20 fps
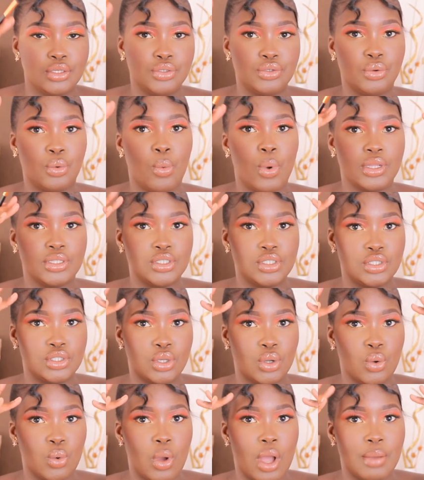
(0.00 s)
you don't want it to
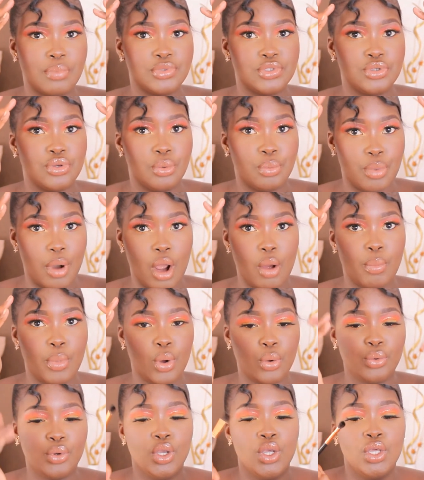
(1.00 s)
go up to your brow
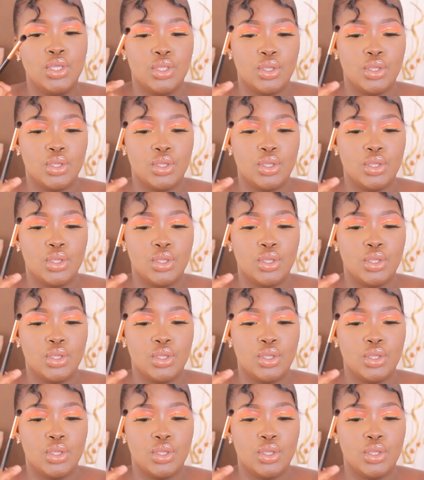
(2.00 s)
bone.